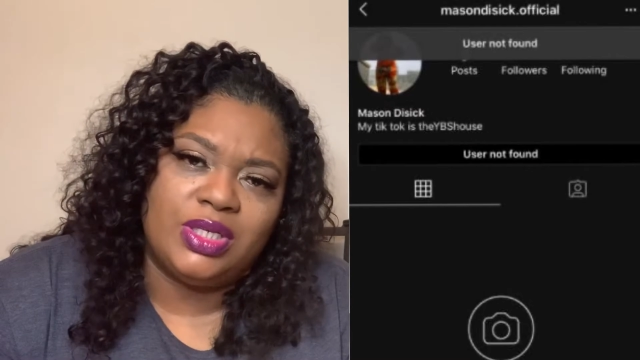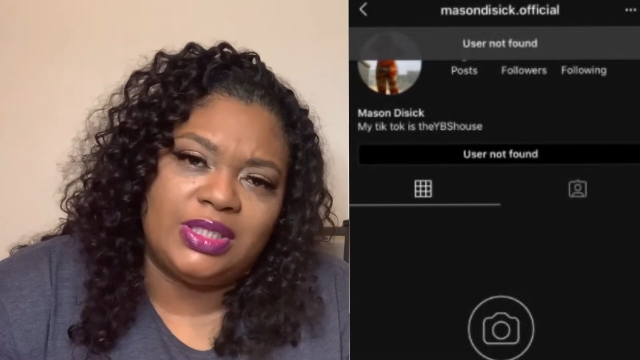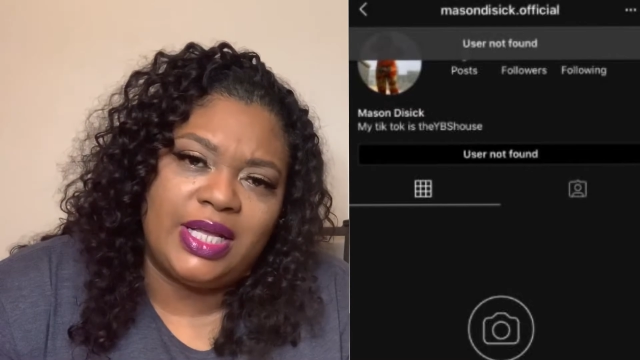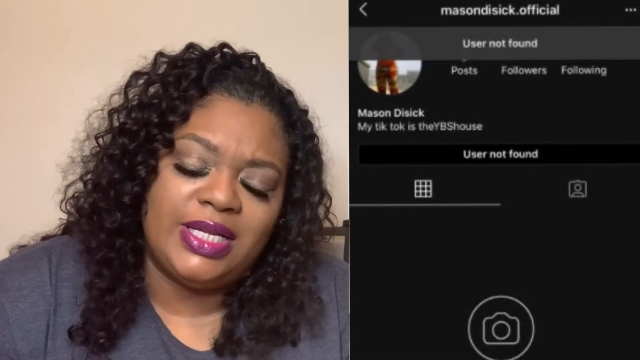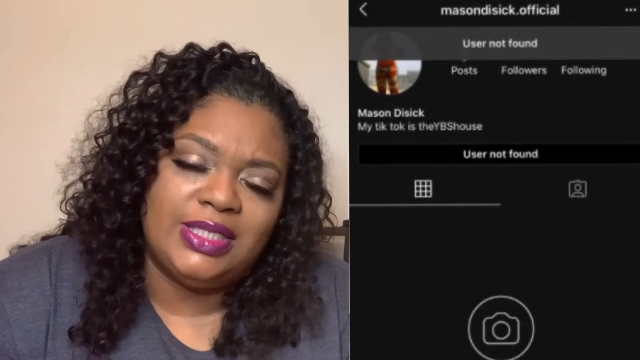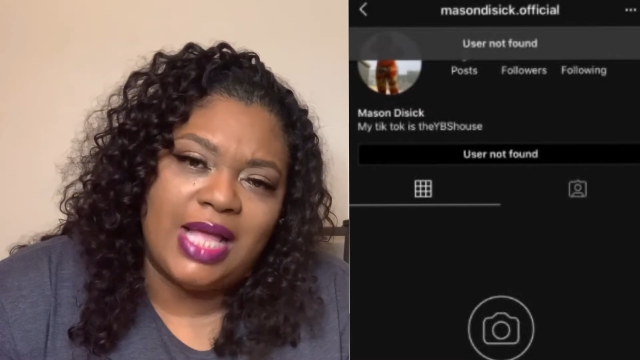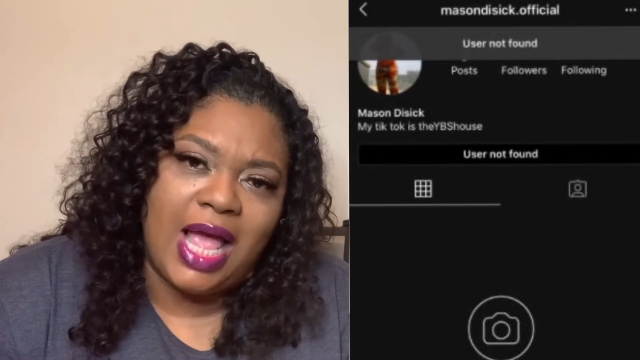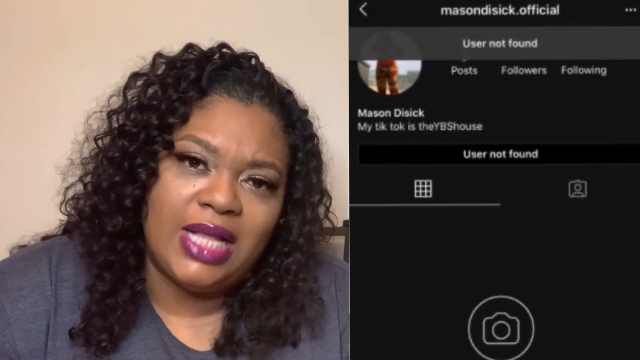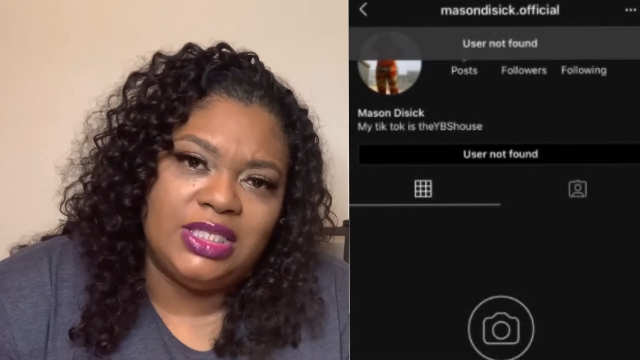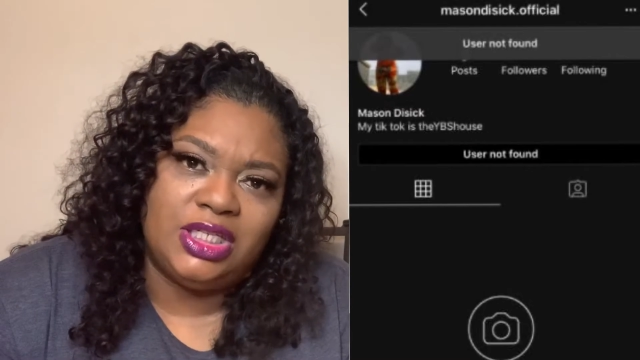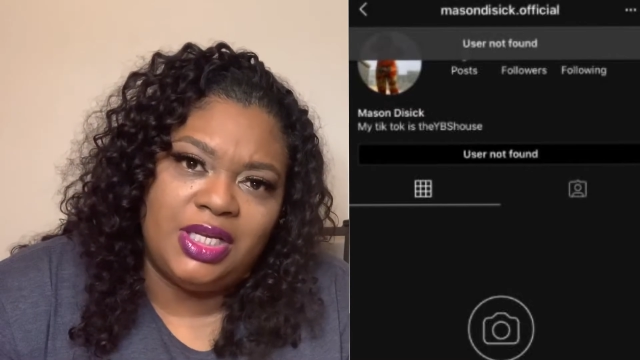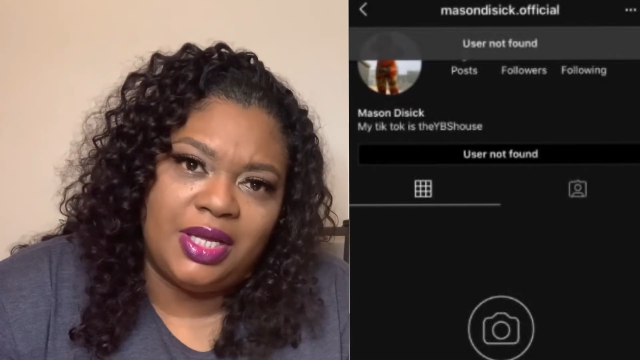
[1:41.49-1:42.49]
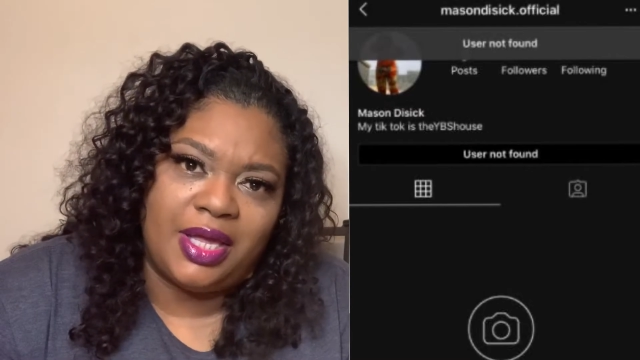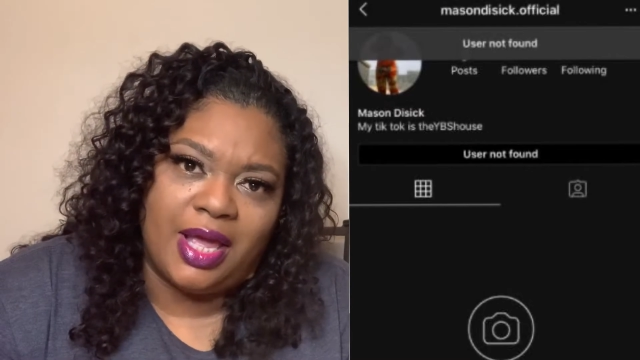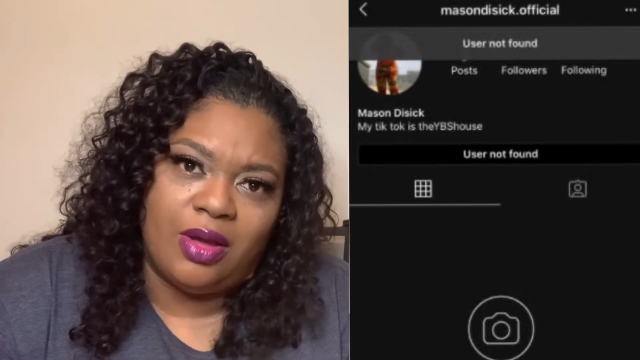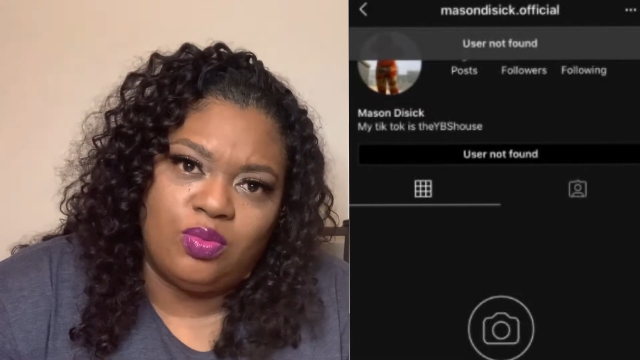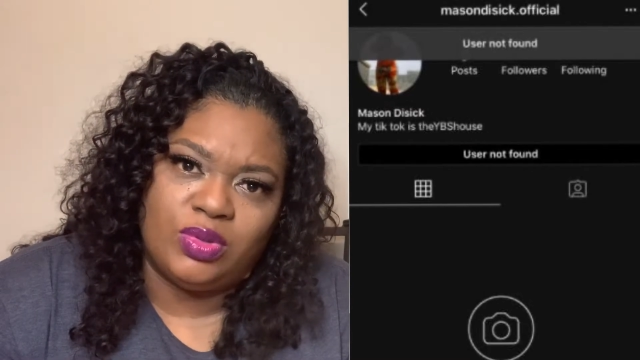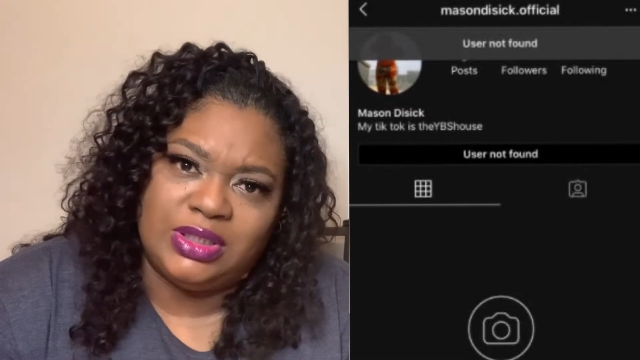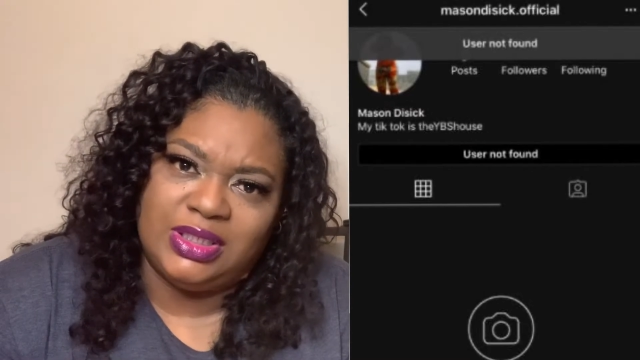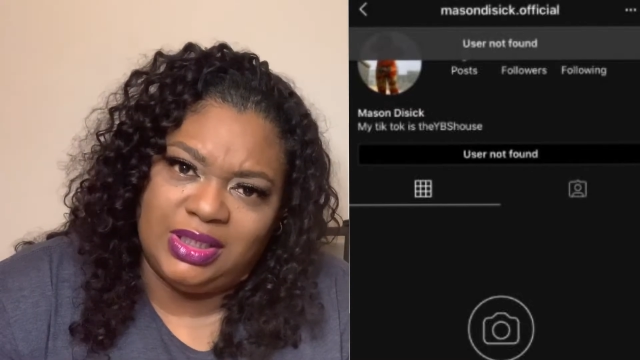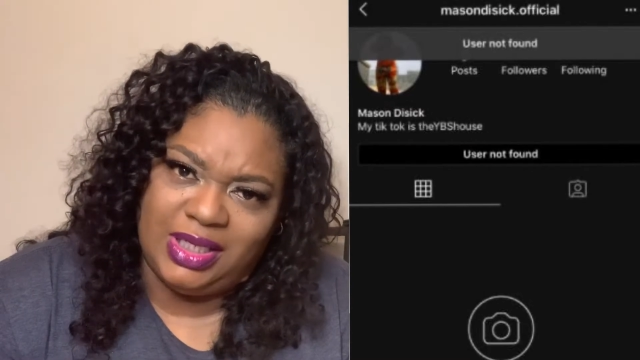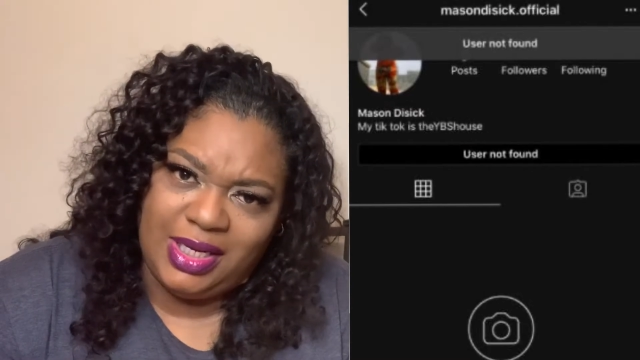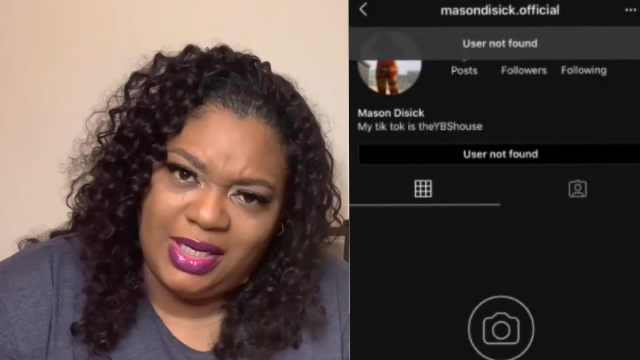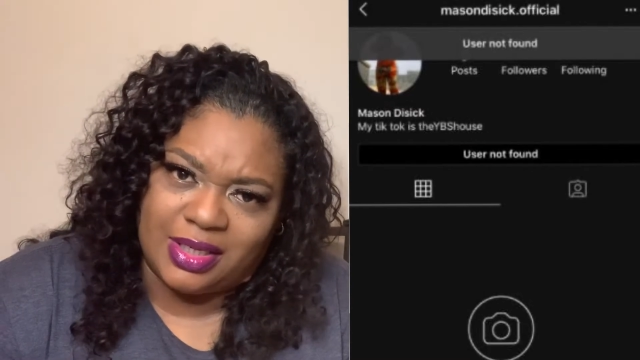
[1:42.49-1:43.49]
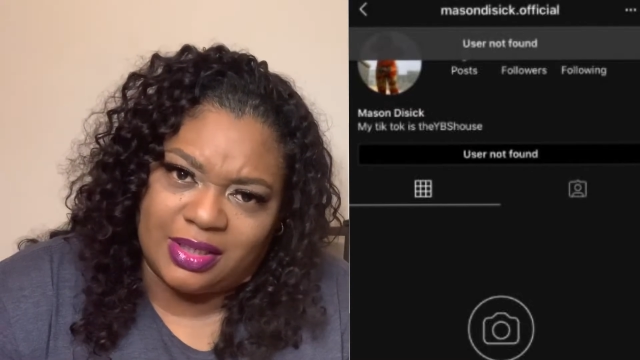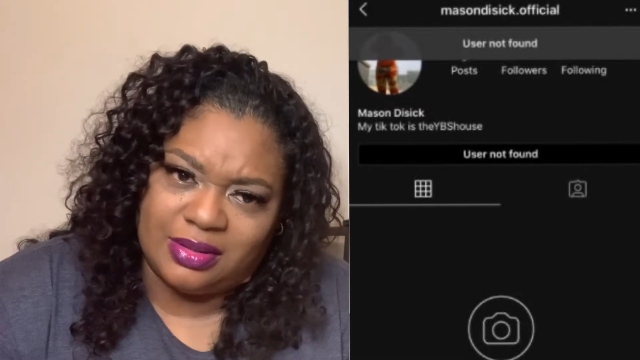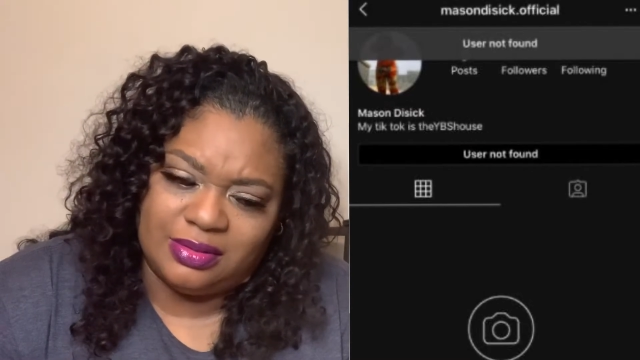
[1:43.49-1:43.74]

that his IG account was deleted.